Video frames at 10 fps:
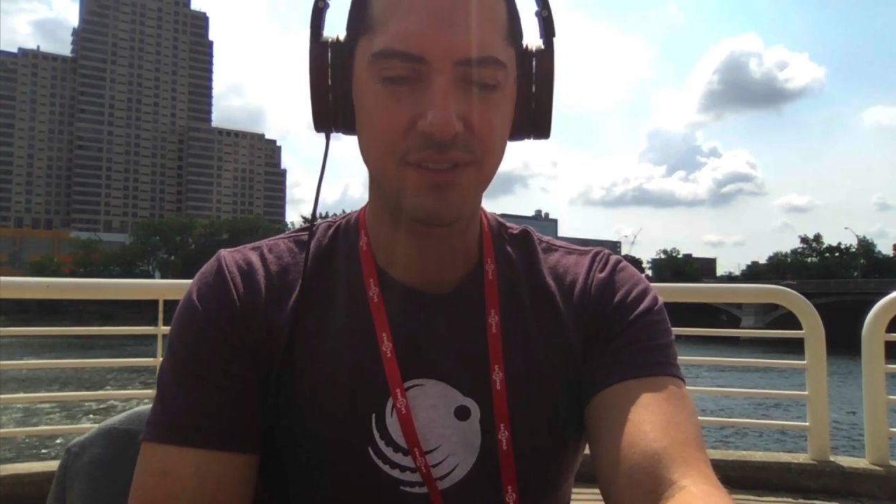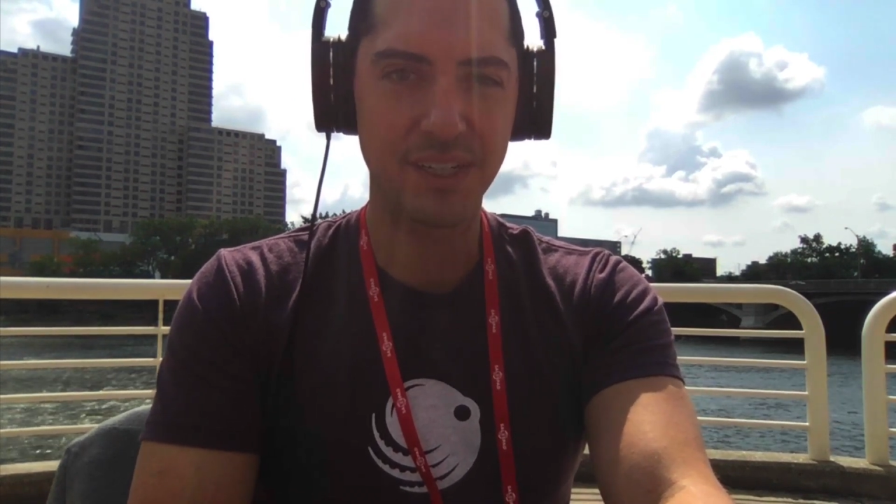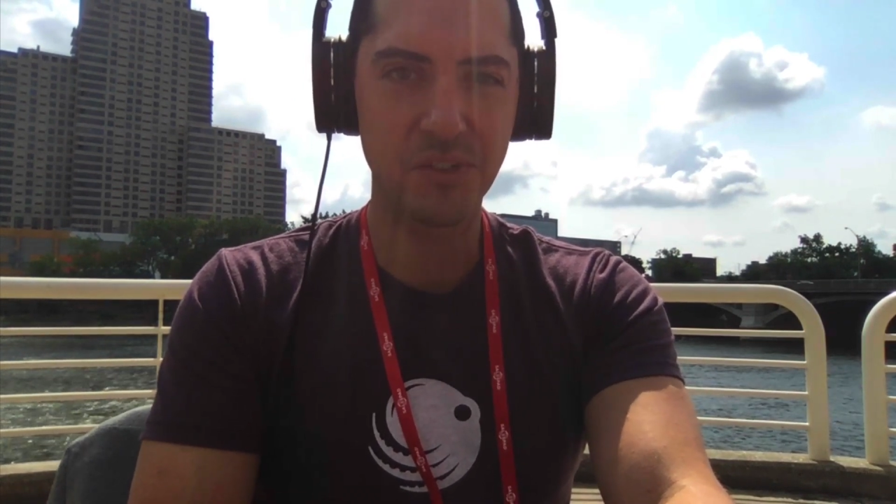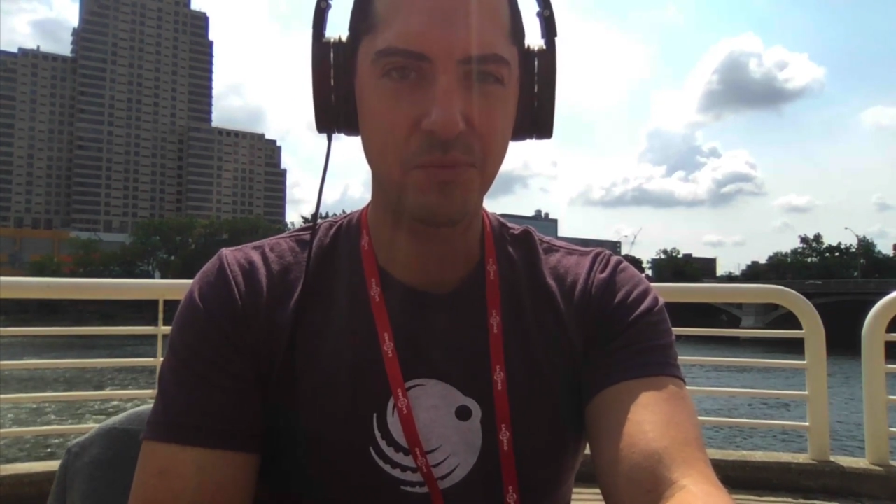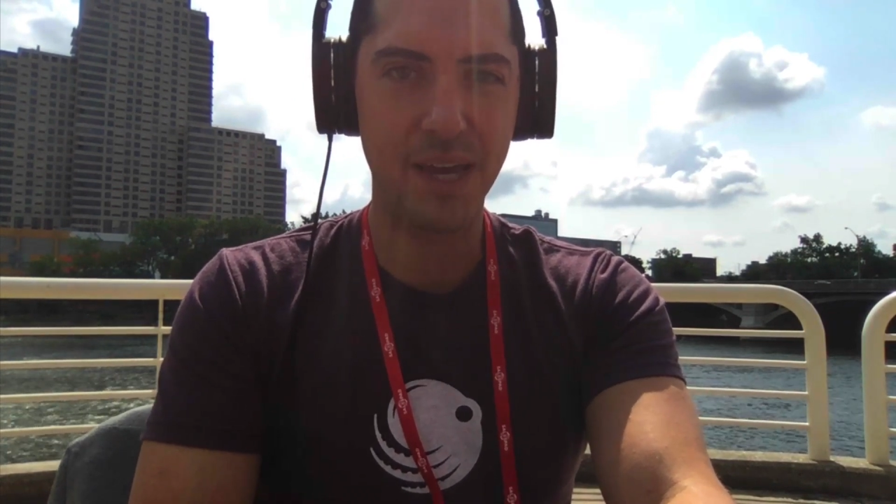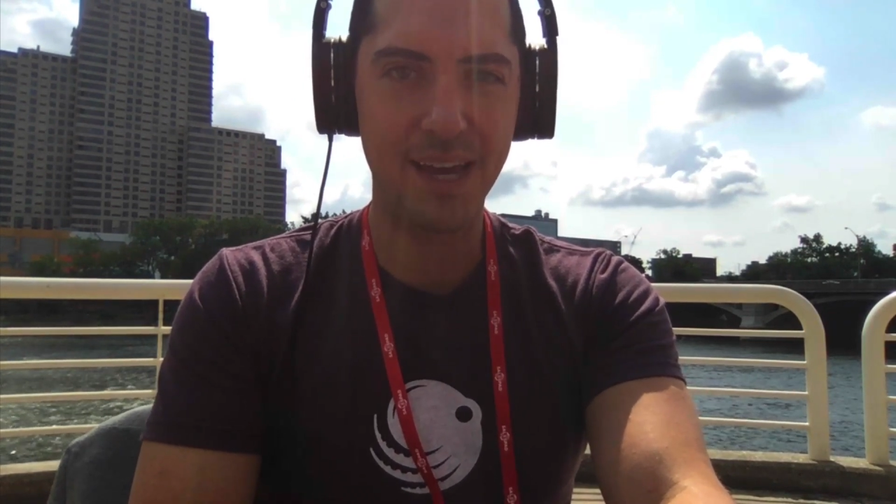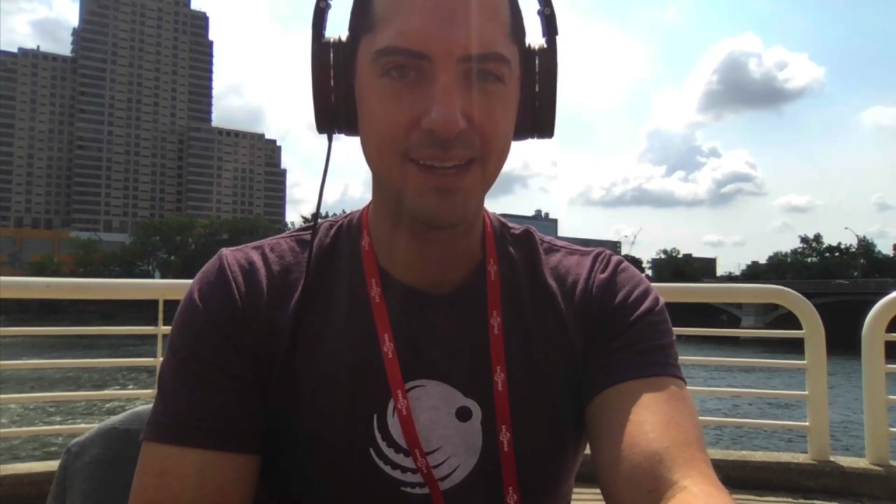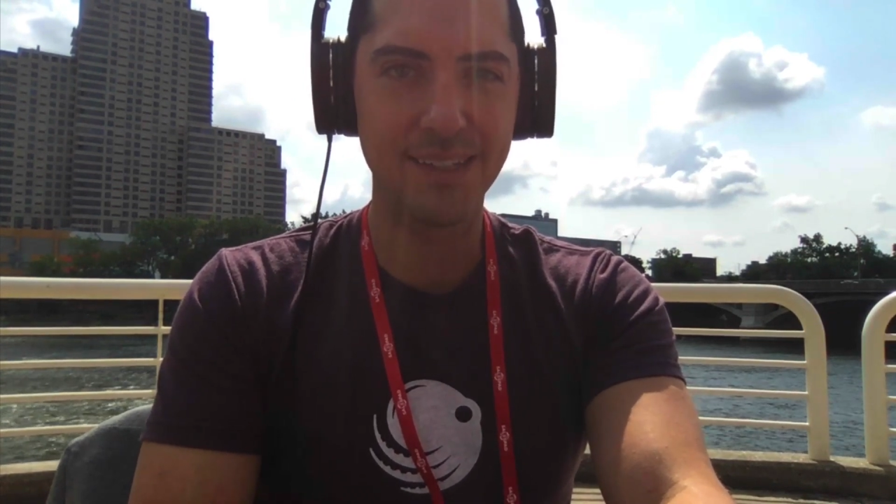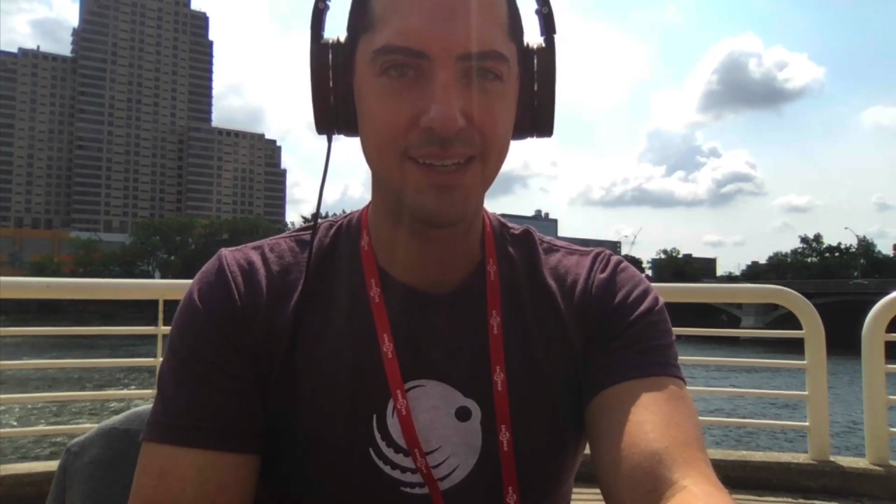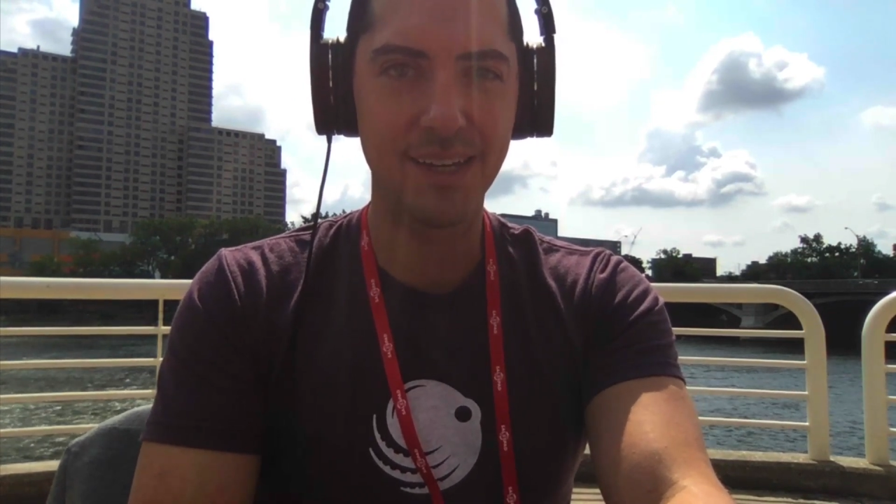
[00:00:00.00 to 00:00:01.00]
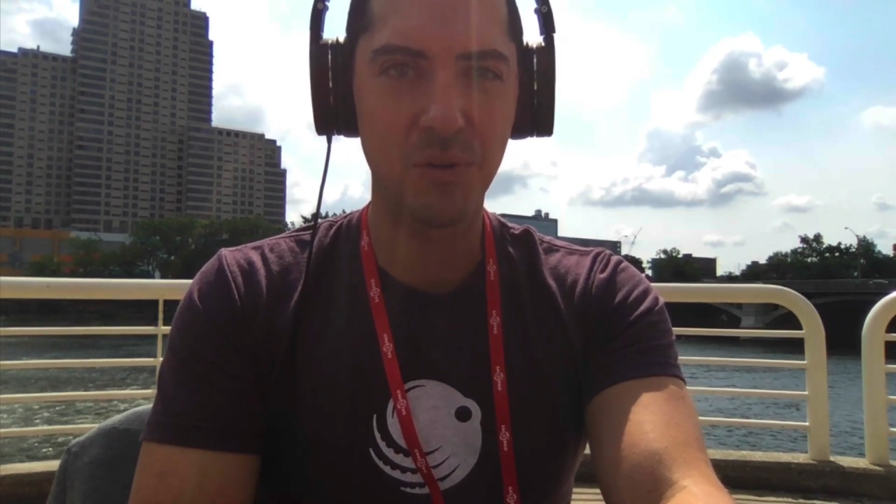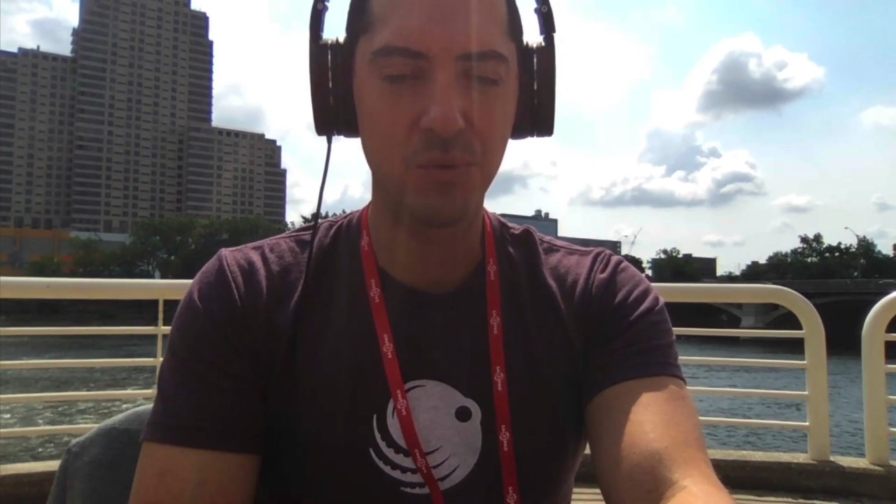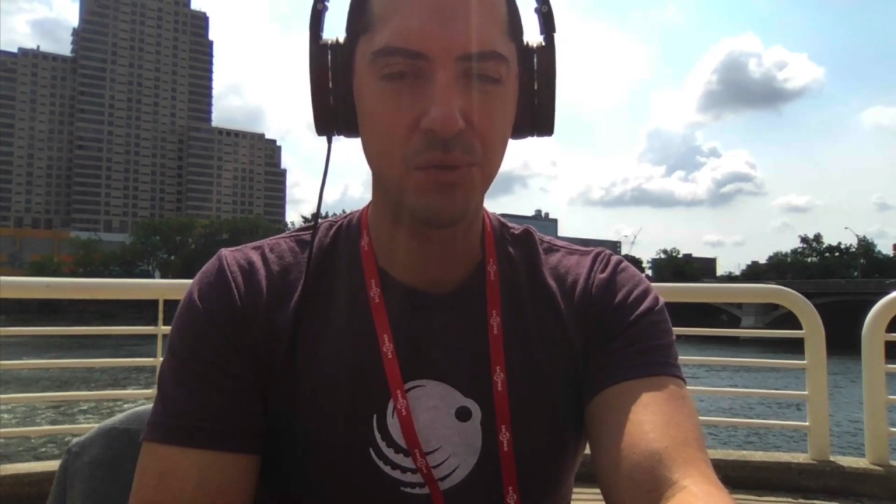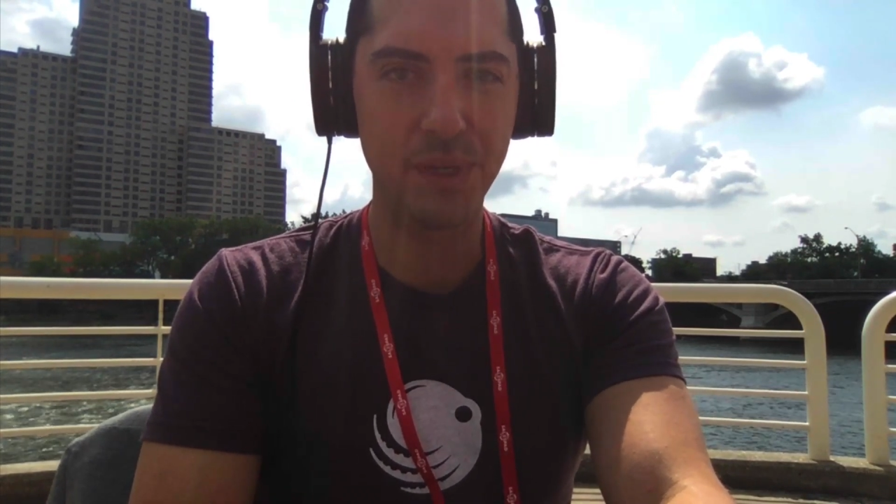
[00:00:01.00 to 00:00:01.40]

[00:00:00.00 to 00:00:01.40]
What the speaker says: SalesPad will